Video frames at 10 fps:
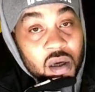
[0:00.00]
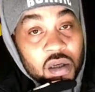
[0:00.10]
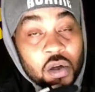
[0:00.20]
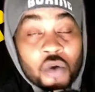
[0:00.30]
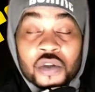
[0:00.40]

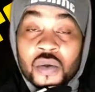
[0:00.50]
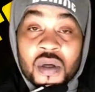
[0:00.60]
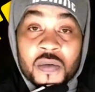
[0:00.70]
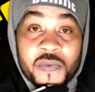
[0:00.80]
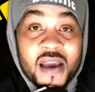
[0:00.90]
close to
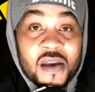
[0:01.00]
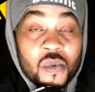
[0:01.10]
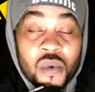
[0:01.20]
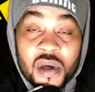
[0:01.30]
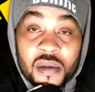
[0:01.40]
his
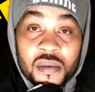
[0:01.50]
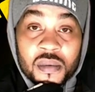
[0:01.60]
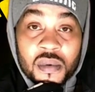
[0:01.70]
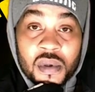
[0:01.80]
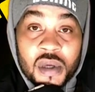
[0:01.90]
fighting weight.
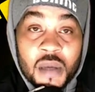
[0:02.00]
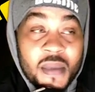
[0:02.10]
You